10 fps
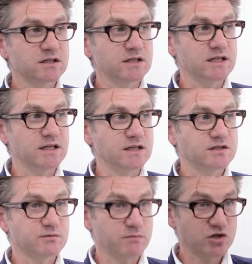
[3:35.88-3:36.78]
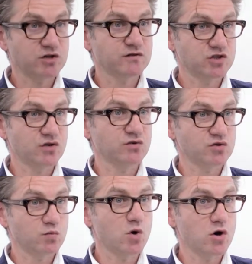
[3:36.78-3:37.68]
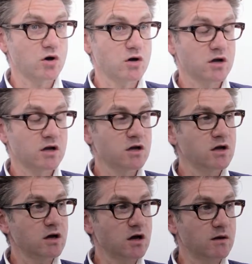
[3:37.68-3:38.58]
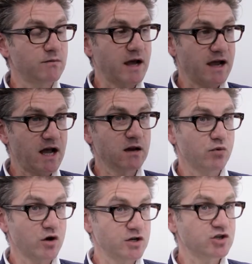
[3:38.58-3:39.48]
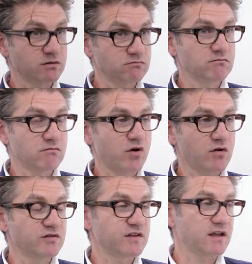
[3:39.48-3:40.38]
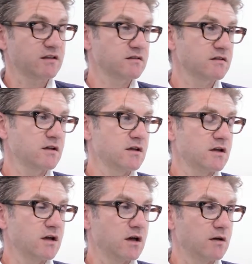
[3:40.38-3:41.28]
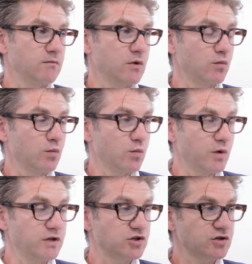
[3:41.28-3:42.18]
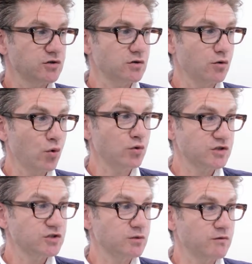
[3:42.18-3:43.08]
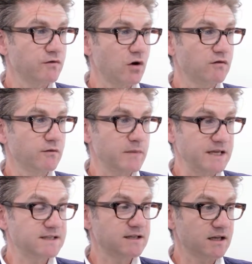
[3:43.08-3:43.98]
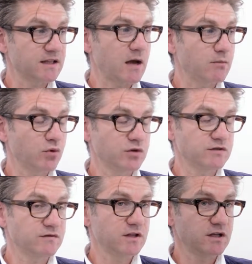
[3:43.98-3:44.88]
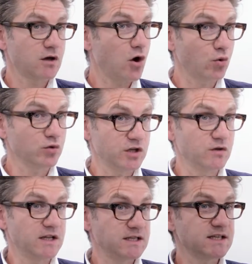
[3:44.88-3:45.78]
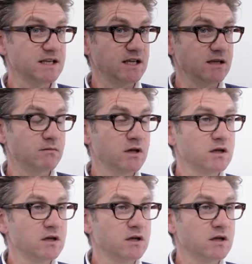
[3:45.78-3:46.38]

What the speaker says: the submission of students' work, that calibration process, which ought to involve a meeting at that point of the whole unit team.